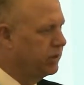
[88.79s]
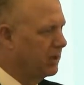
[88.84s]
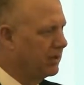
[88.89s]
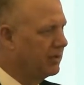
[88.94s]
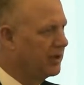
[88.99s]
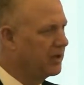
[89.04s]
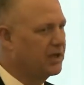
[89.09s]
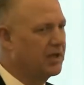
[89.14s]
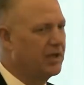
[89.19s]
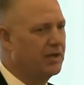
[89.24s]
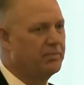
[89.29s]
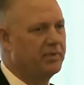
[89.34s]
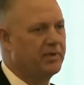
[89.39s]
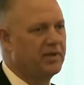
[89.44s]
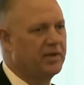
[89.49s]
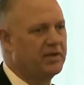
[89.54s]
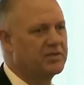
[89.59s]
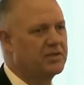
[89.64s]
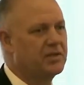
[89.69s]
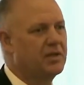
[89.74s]
public
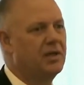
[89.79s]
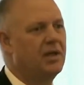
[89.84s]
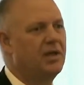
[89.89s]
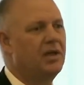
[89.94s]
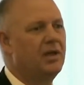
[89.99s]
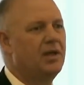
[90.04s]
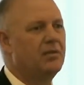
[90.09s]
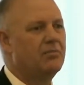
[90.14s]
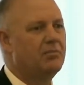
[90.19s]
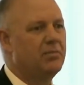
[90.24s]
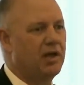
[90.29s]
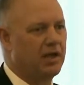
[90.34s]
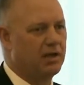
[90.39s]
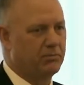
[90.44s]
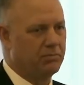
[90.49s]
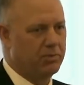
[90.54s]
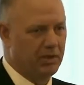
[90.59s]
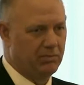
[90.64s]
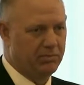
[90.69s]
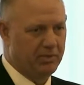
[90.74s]
companies
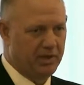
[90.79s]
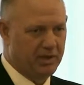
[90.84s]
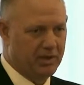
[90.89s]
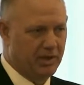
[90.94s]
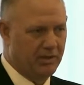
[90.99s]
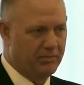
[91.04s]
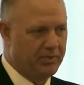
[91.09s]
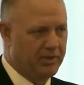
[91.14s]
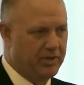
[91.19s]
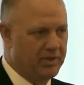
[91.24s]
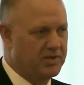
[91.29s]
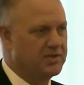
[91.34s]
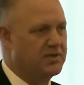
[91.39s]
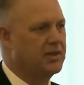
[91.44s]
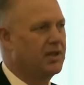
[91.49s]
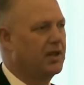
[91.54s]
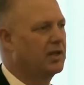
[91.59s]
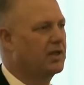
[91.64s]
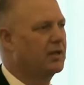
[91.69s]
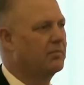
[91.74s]
buying public companies
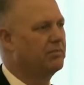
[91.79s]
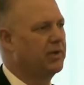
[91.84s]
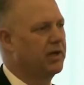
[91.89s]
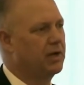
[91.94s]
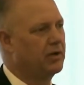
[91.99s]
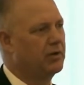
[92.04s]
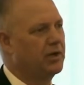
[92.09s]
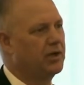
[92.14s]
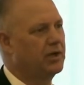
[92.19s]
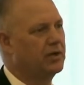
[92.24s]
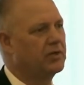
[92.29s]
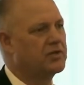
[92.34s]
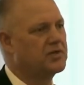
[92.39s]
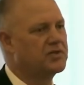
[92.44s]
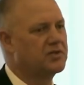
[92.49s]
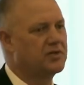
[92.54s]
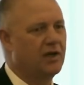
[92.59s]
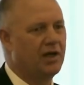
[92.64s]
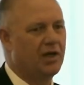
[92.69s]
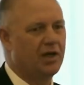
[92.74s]
and comparing the
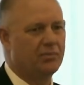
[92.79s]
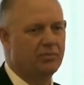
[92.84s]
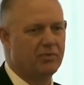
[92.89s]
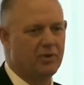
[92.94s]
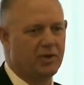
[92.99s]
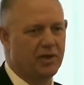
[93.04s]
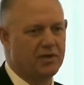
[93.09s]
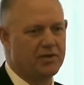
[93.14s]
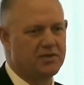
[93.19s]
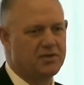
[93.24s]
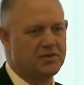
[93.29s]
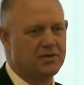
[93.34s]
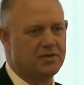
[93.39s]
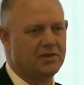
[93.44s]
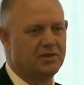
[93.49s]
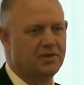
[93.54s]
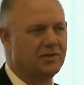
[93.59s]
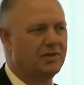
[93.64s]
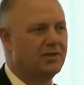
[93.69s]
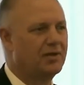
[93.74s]
stock
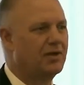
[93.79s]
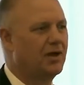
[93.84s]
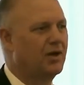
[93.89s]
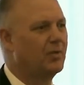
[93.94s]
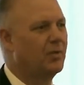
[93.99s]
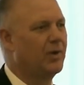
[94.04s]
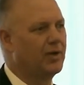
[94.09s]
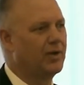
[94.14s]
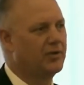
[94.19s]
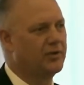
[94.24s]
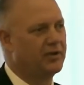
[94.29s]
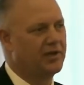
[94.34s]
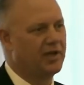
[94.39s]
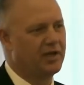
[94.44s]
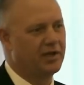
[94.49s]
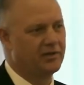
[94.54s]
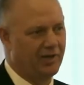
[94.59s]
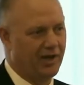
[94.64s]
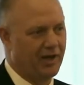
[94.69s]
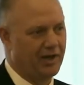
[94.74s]
price around the
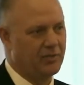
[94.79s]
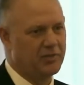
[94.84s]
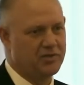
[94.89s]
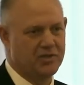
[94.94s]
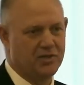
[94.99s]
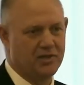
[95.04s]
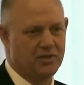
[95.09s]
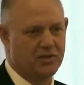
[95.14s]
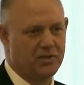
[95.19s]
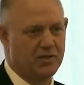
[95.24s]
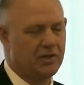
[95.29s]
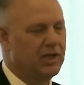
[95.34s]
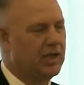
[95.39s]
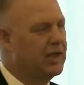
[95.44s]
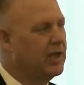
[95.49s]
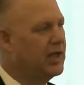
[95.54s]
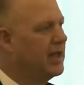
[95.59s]
date of acquisition.